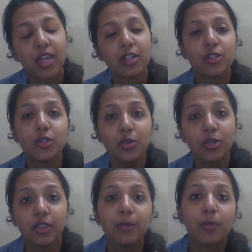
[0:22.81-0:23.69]
and
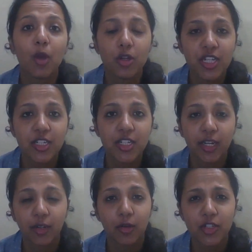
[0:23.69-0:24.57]
two, the blockchain
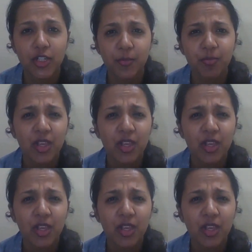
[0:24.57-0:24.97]
technology.